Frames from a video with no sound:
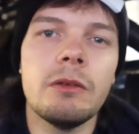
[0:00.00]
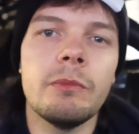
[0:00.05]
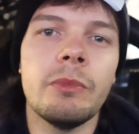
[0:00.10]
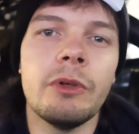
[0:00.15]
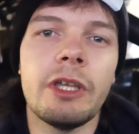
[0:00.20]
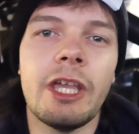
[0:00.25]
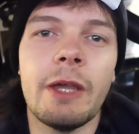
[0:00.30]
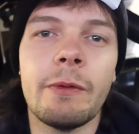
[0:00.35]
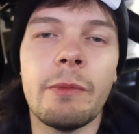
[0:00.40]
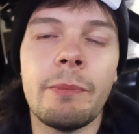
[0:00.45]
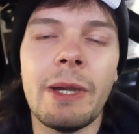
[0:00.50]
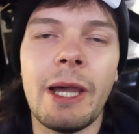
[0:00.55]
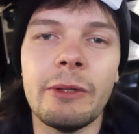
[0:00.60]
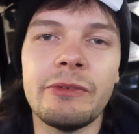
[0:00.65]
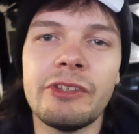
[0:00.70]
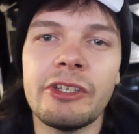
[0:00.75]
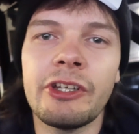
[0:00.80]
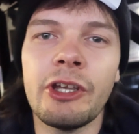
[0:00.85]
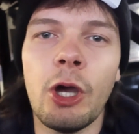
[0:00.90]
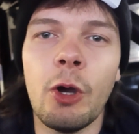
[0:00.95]
But yeah, I'm
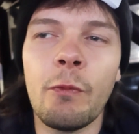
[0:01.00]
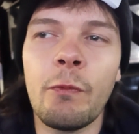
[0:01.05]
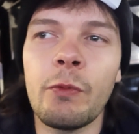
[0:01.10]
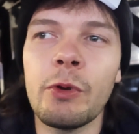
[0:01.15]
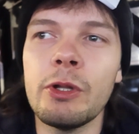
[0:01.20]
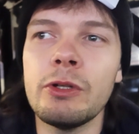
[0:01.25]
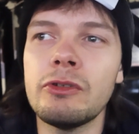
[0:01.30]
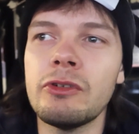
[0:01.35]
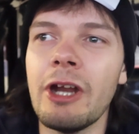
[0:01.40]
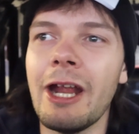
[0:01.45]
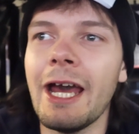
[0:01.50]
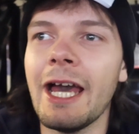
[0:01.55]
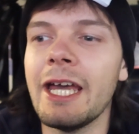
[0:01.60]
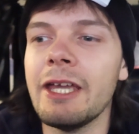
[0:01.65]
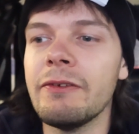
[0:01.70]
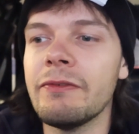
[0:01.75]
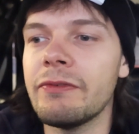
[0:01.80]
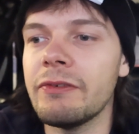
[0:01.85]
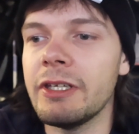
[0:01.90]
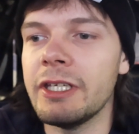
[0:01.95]
about to go for a
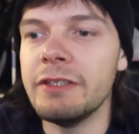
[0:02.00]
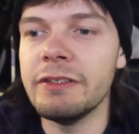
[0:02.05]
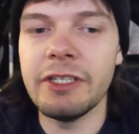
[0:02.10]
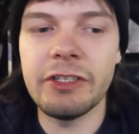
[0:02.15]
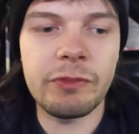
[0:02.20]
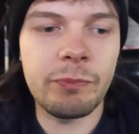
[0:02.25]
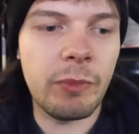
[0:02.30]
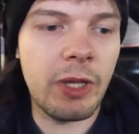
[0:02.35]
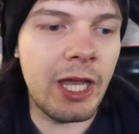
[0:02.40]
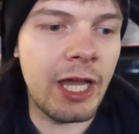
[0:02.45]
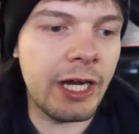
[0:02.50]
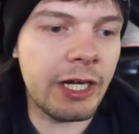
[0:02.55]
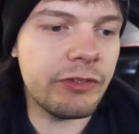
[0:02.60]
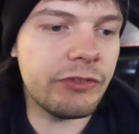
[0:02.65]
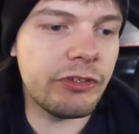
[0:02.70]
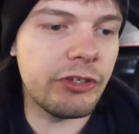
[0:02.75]
drive in this Mark